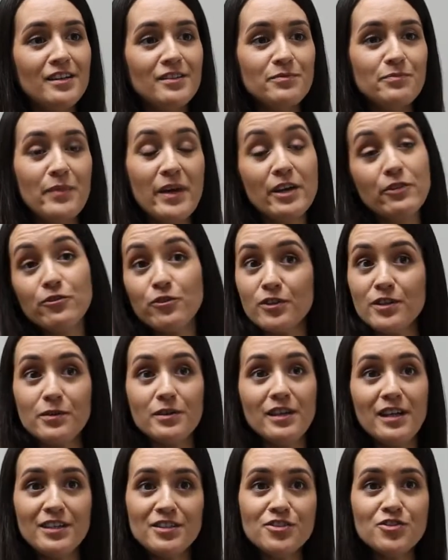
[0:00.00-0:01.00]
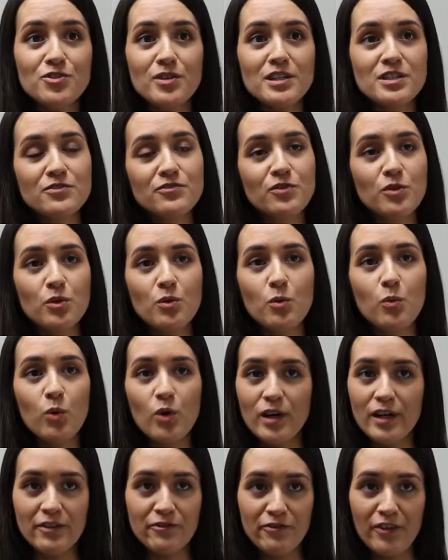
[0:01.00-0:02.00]
make for a less stressful
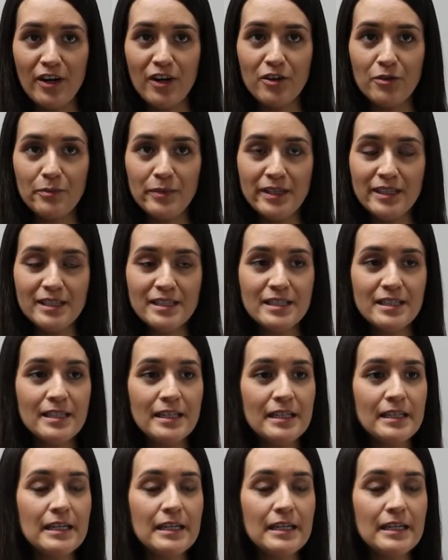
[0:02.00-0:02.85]
work environment.